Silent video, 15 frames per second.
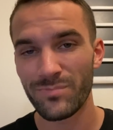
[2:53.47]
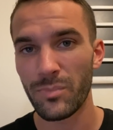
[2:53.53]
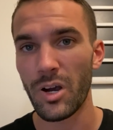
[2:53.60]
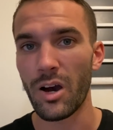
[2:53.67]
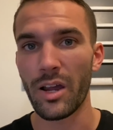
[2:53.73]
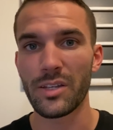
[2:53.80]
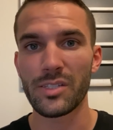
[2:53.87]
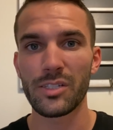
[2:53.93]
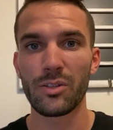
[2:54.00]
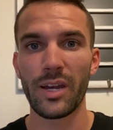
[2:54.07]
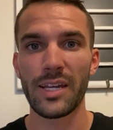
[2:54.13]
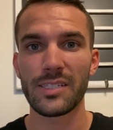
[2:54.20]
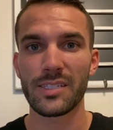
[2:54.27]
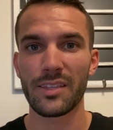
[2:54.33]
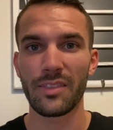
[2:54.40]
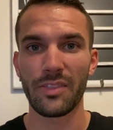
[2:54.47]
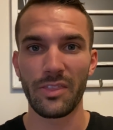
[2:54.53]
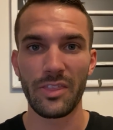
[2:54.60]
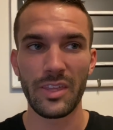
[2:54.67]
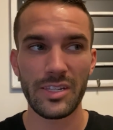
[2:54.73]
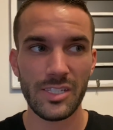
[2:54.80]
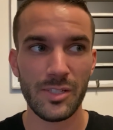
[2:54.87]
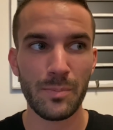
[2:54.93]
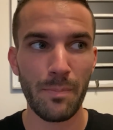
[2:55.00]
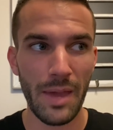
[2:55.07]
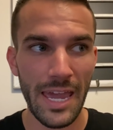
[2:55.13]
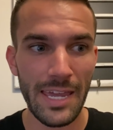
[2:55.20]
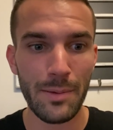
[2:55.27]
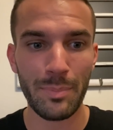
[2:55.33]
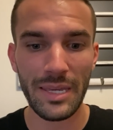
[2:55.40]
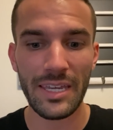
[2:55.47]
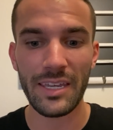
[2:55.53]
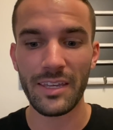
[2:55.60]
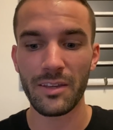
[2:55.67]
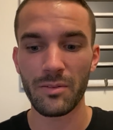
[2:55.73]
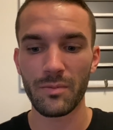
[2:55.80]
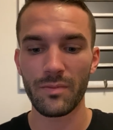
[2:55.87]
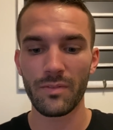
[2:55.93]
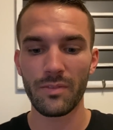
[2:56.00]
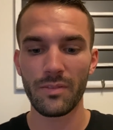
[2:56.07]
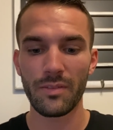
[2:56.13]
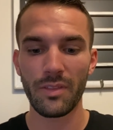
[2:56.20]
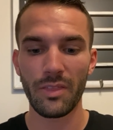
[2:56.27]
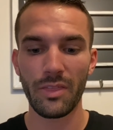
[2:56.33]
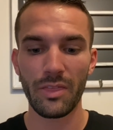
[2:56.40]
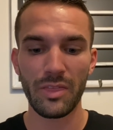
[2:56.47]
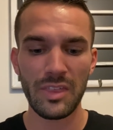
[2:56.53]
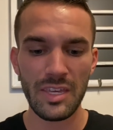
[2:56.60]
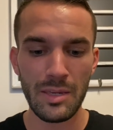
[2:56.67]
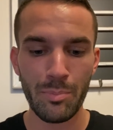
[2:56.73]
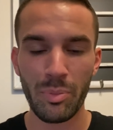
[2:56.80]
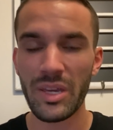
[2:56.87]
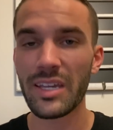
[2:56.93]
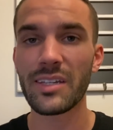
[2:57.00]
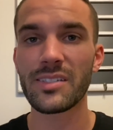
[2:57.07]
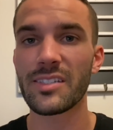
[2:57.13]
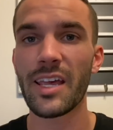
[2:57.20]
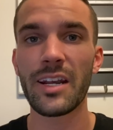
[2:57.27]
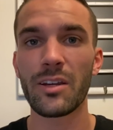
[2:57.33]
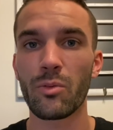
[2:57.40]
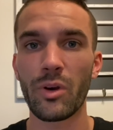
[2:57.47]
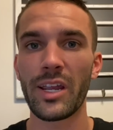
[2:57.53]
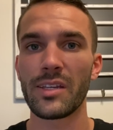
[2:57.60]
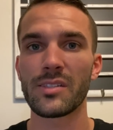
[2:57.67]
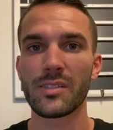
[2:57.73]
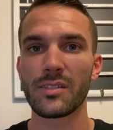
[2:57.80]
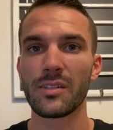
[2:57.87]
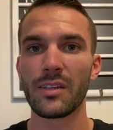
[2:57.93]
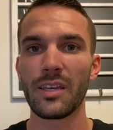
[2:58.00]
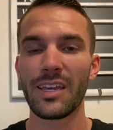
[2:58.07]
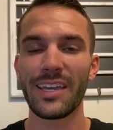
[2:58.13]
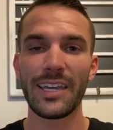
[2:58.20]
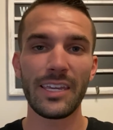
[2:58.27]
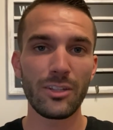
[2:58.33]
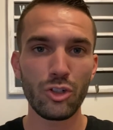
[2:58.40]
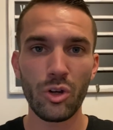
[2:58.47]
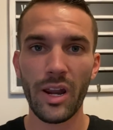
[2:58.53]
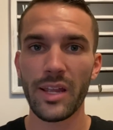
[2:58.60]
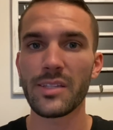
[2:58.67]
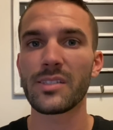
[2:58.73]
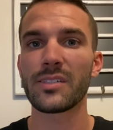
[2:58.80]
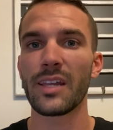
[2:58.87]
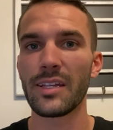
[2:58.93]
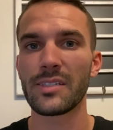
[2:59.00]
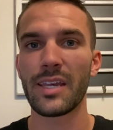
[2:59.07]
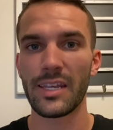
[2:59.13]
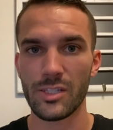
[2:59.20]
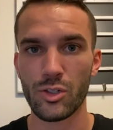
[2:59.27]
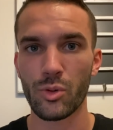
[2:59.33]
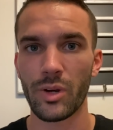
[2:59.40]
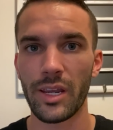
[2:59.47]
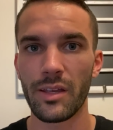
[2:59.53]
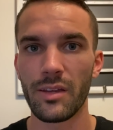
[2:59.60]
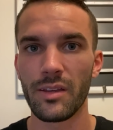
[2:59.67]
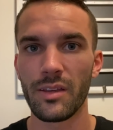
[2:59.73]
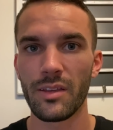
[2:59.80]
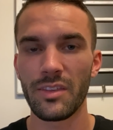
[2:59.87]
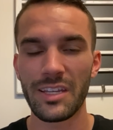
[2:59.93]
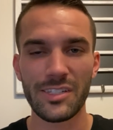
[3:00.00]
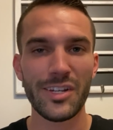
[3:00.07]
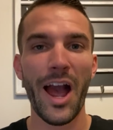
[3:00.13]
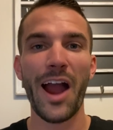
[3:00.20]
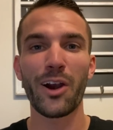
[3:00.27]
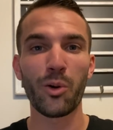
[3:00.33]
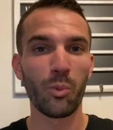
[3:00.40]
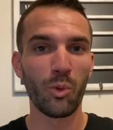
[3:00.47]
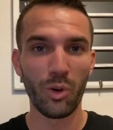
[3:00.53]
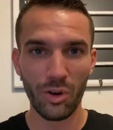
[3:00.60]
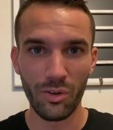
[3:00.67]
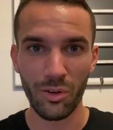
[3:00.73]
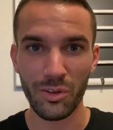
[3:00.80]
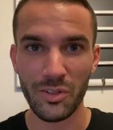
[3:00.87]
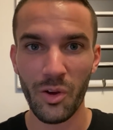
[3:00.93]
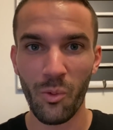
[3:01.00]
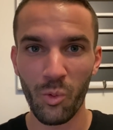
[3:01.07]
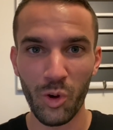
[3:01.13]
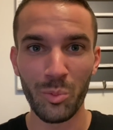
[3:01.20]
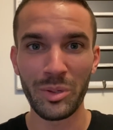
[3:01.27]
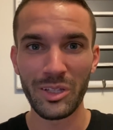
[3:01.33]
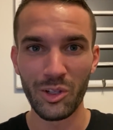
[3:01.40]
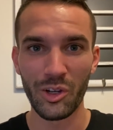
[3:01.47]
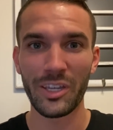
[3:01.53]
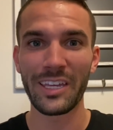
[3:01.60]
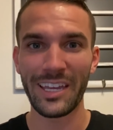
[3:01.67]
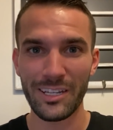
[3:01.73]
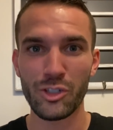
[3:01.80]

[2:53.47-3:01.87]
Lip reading: honestly, you guys, this may be the biggest Senate race in United States history. The entire world will be looking at